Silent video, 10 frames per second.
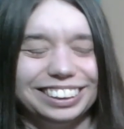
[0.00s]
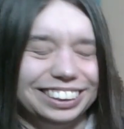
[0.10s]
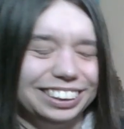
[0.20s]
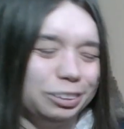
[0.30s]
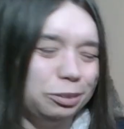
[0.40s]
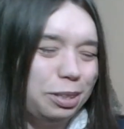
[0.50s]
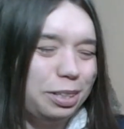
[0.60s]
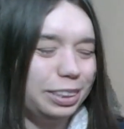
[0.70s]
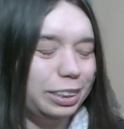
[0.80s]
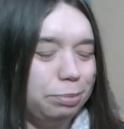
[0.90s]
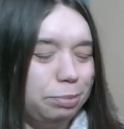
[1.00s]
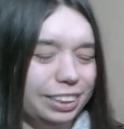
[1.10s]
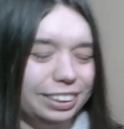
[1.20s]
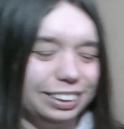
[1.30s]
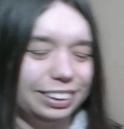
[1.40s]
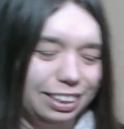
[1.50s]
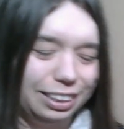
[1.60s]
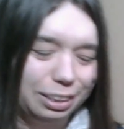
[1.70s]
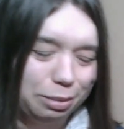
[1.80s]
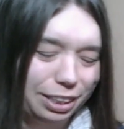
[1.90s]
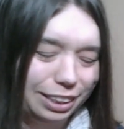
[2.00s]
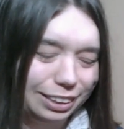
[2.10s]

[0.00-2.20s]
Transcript: is what spirit's telling me.